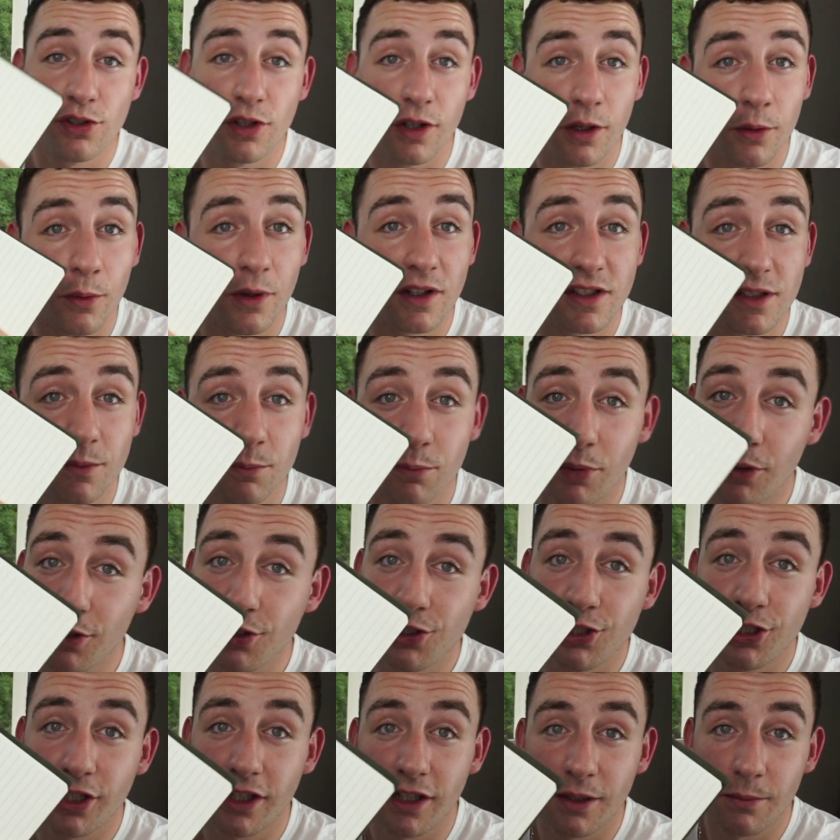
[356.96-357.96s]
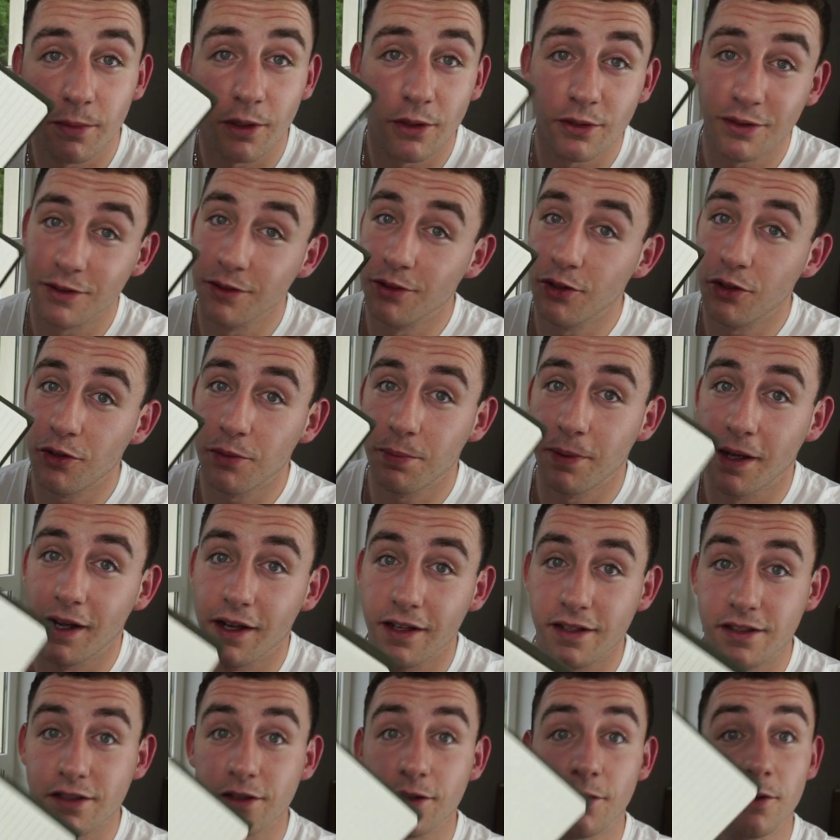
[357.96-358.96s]
you I wasn't bullshitting about the
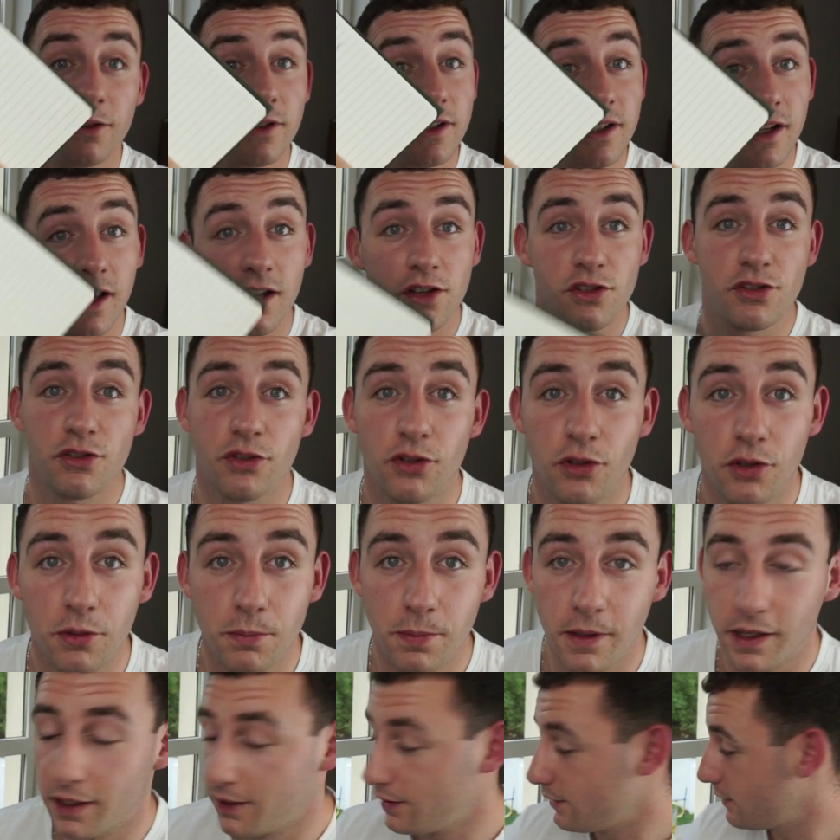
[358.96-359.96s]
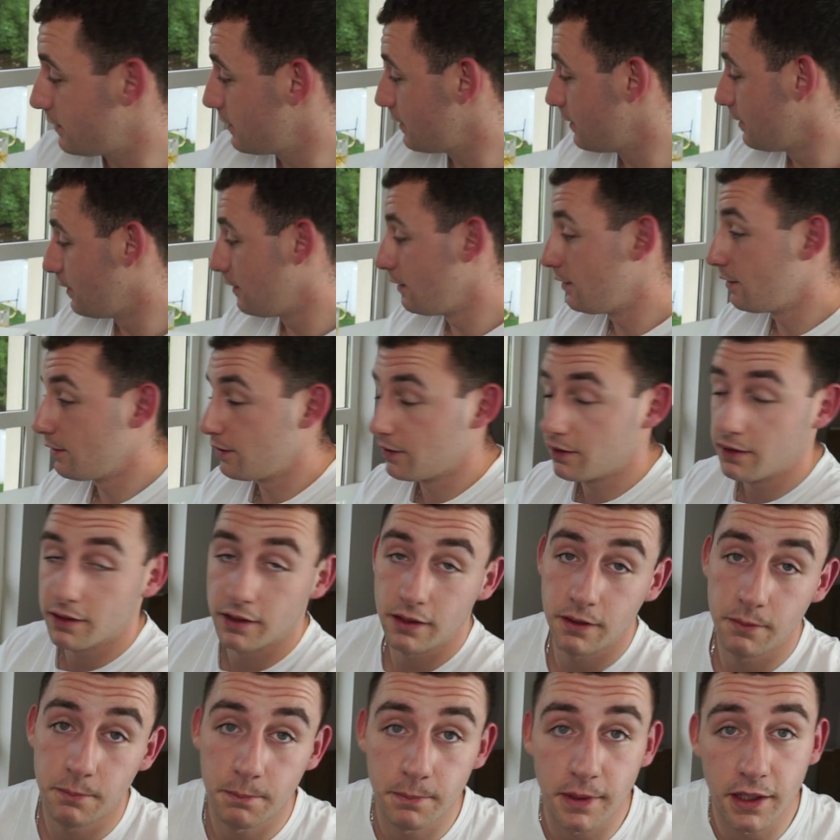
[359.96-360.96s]
notepad, so get your notepads,
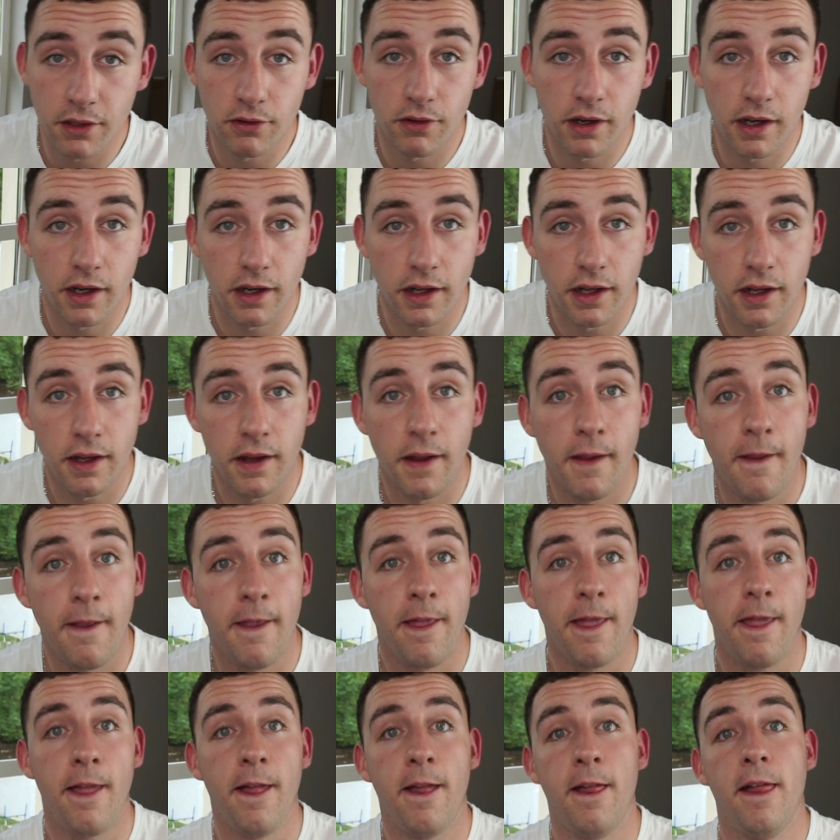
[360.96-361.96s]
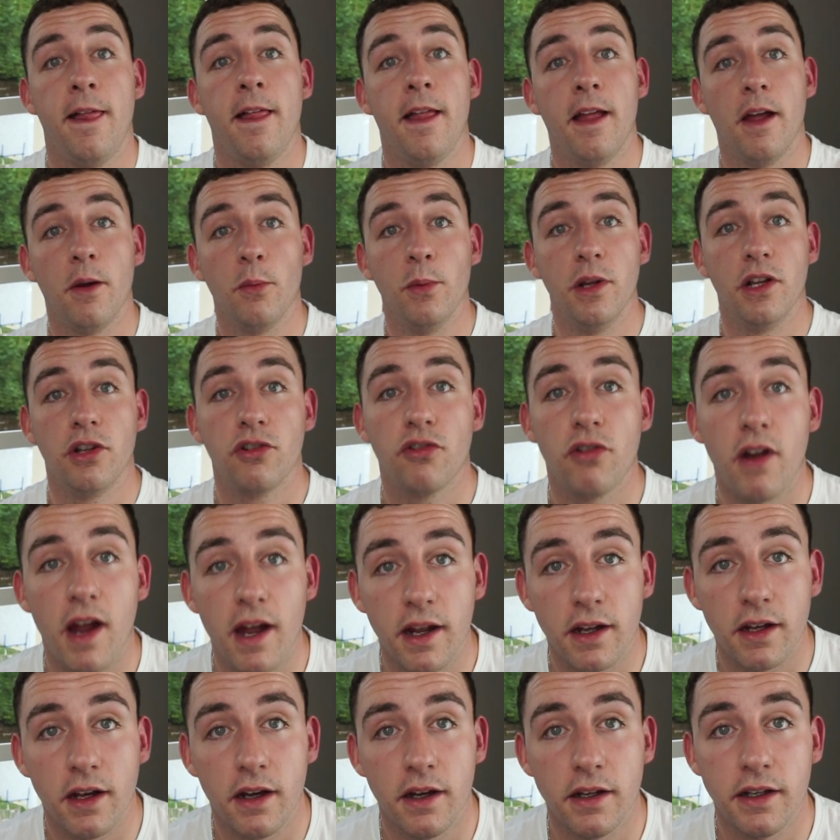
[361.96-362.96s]
be ready. We'll
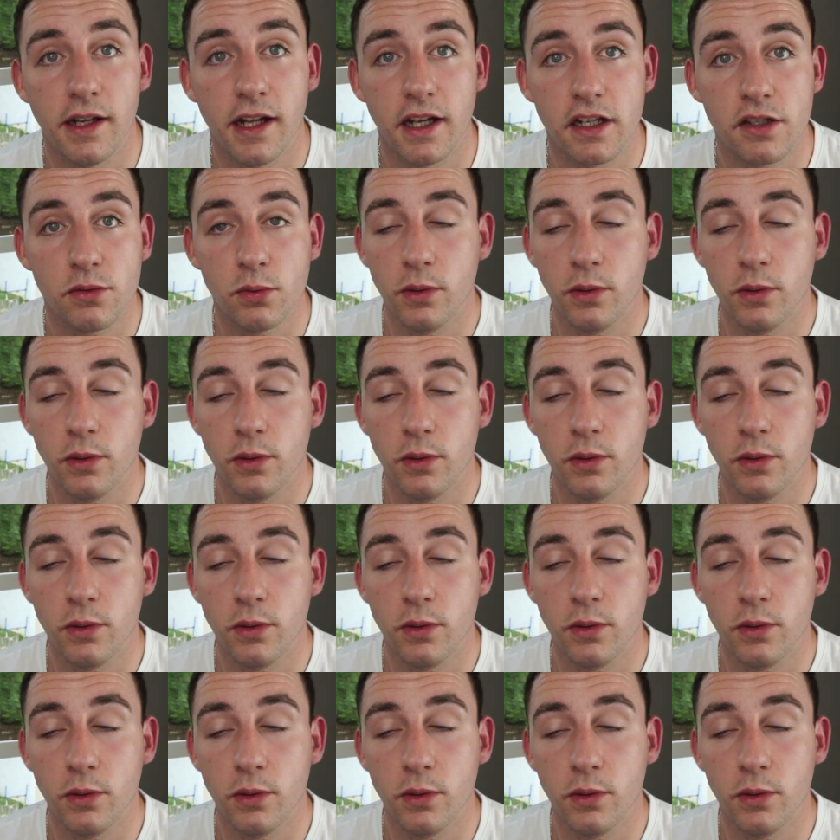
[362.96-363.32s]
crack on next